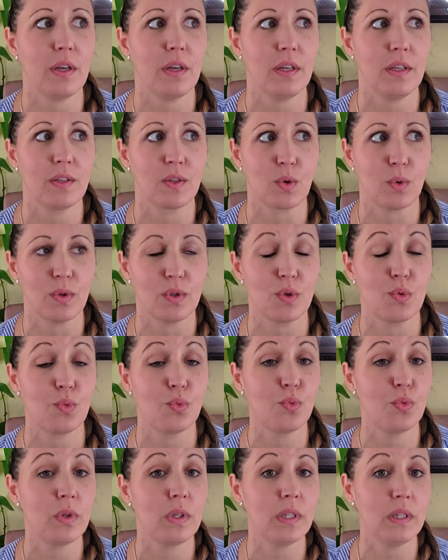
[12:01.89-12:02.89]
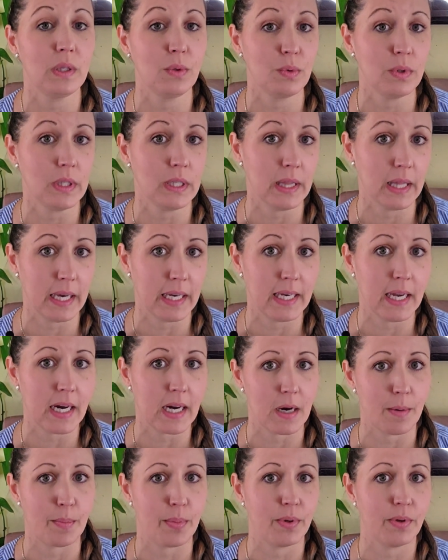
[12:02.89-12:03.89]
is going to really really light
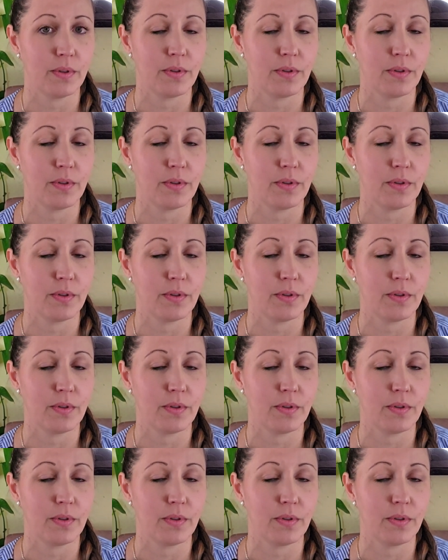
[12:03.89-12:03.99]
up